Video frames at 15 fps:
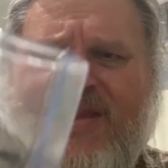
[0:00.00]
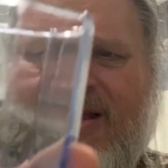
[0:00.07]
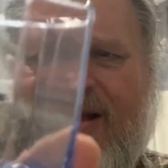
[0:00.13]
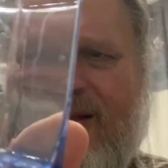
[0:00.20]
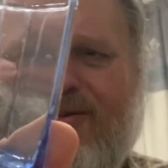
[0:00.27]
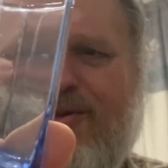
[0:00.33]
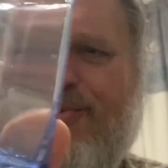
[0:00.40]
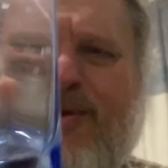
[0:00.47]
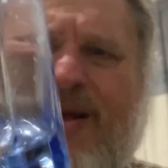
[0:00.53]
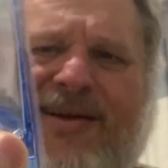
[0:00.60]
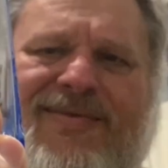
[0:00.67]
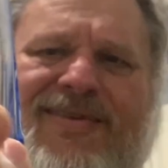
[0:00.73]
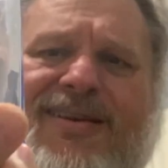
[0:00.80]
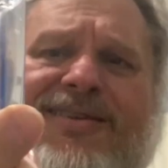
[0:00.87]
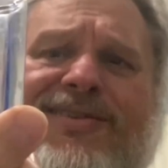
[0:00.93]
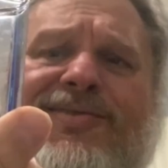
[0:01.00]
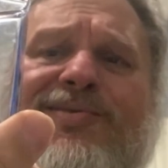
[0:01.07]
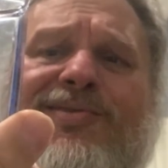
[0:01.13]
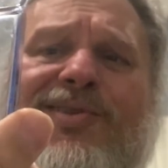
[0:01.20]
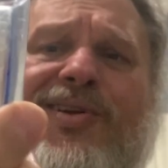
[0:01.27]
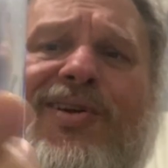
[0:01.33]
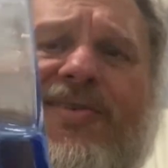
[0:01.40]
I do have a little
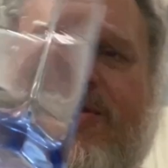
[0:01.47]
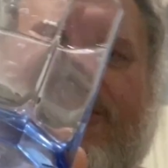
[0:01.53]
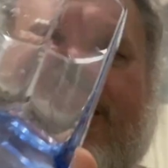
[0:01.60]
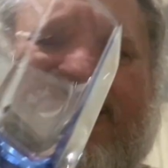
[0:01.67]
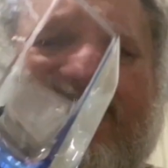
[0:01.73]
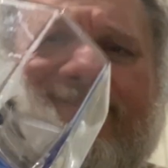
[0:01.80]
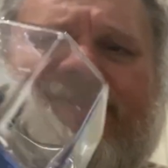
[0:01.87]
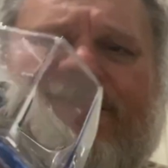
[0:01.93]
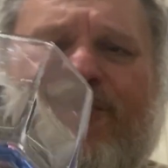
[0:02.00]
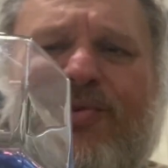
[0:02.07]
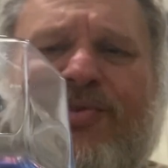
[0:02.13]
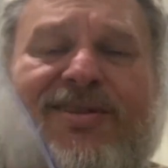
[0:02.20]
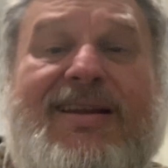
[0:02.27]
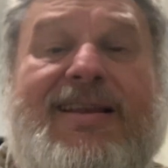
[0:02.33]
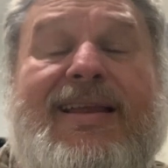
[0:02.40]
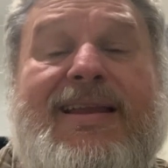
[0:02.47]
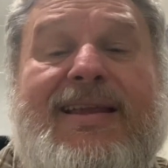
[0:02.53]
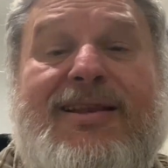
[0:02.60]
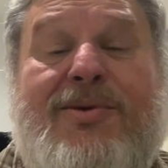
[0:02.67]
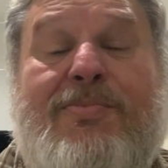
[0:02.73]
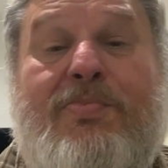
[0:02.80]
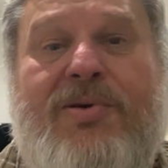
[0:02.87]
glass here. Not really
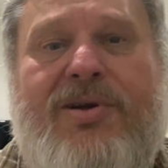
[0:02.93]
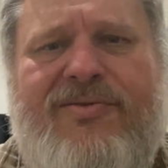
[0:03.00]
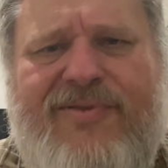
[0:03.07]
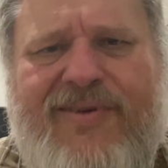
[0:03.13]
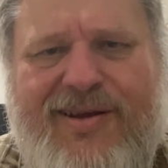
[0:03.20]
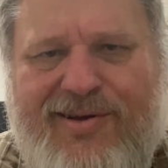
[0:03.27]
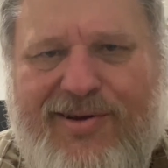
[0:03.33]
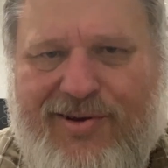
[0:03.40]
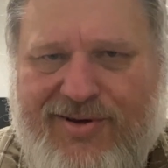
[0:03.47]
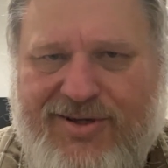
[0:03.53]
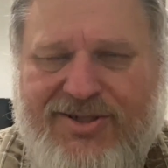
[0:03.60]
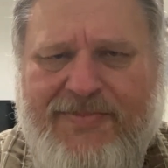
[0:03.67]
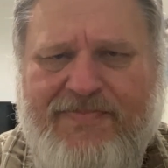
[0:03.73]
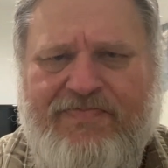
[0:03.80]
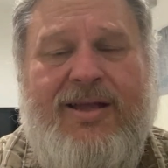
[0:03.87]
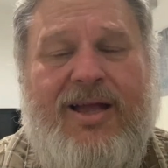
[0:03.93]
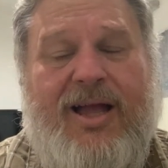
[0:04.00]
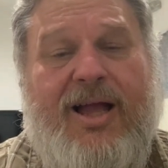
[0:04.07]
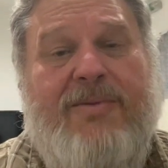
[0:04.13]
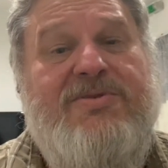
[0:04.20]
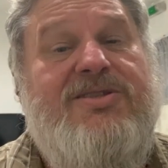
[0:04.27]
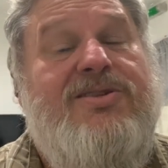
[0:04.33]
the perfect glass.
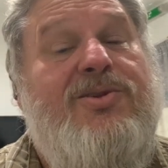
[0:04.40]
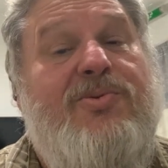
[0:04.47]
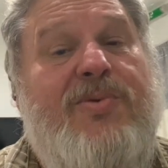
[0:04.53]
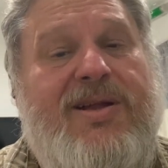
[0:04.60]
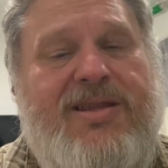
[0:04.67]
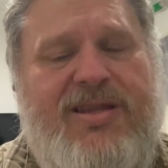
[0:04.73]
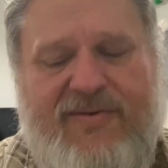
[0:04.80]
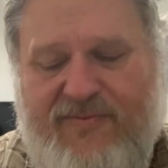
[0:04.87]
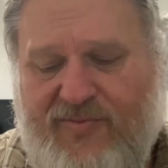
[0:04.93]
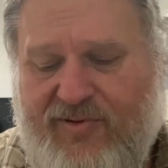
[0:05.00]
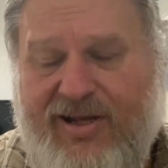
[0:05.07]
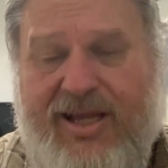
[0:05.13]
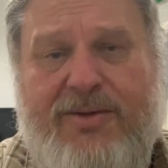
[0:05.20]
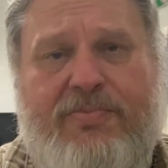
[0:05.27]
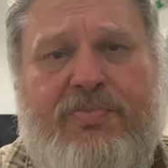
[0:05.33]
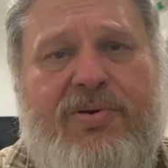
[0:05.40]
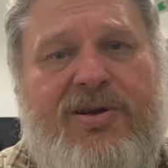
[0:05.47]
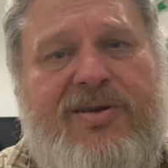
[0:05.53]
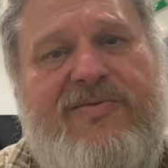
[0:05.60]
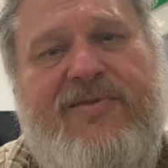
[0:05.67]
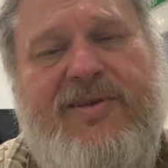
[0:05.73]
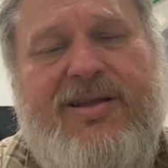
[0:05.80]
I'm still waiting for that
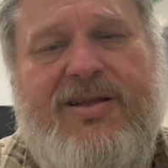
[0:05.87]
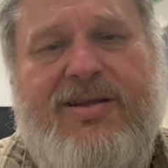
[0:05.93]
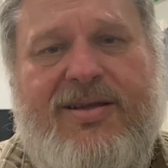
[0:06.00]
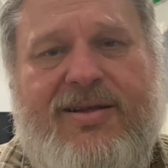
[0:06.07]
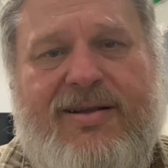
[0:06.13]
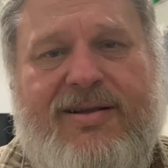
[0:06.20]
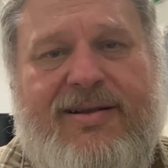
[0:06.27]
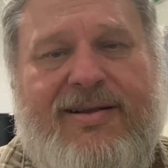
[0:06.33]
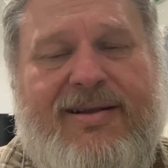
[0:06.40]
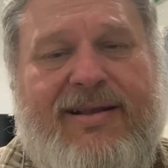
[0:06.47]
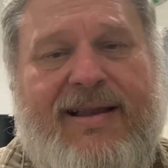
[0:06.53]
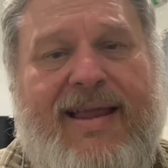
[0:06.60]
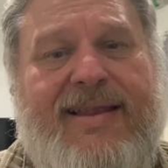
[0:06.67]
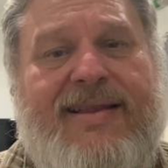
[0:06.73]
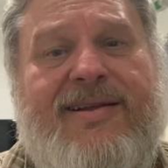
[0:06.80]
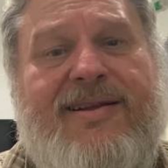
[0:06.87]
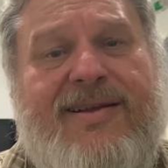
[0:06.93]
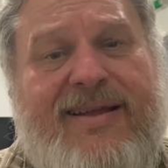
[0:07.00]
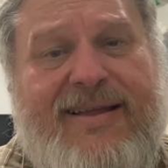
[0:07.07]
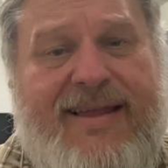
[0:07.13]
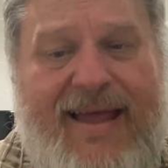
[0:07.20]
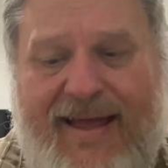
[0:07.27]
perfect
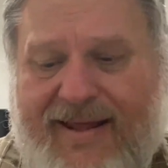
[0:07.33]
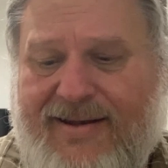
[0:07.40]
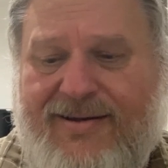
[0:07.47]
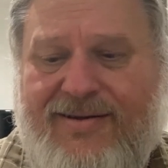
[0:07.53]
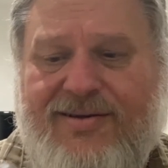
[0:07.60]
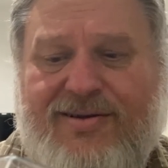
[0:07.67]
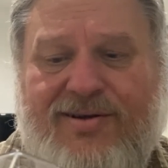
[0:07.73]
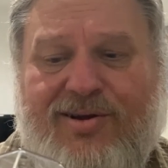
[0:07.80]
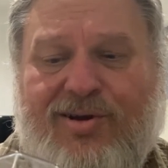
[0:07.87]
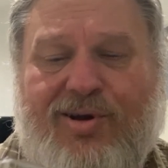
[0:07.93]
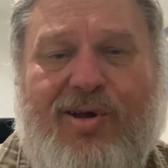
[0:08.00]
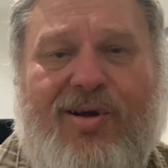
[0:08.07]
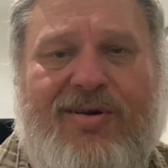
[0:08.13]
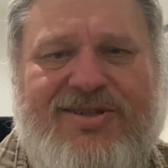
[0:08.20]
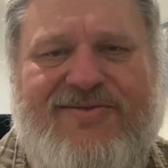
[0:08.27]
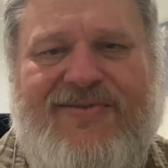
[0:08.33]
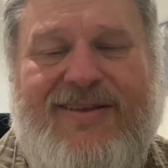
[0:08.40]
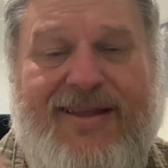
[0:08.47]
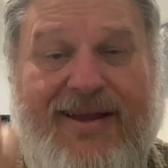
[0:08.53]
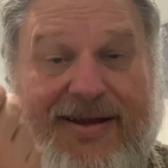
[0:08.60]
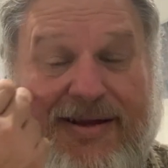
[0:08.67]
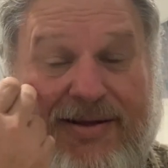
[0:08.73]
Glencairn glass that
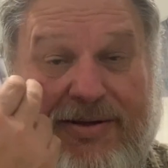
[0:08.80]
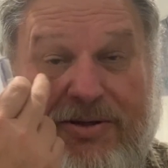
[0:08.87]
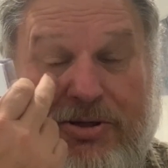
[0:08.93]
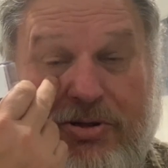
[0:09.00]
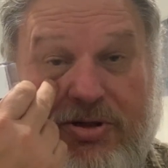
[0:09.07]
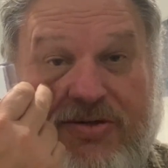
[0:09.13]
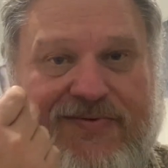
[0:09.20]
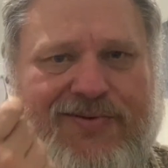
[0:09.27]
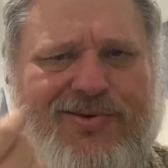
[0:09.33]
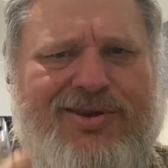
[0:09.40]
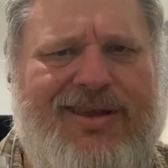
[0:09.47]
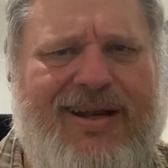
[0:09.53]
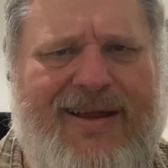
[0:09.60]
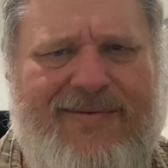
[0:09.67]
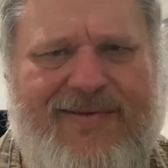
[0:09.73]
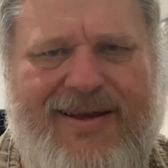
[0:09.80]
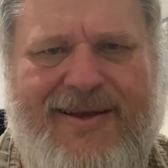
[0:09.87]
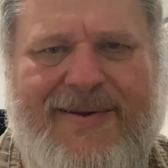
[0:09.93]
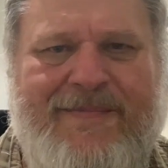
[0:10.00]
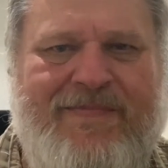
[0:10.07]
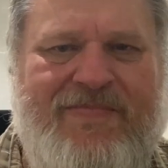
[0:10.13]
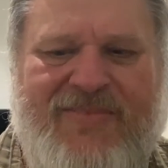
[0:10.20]
I can use for
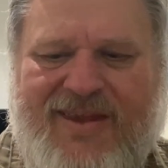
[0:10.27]
traveling.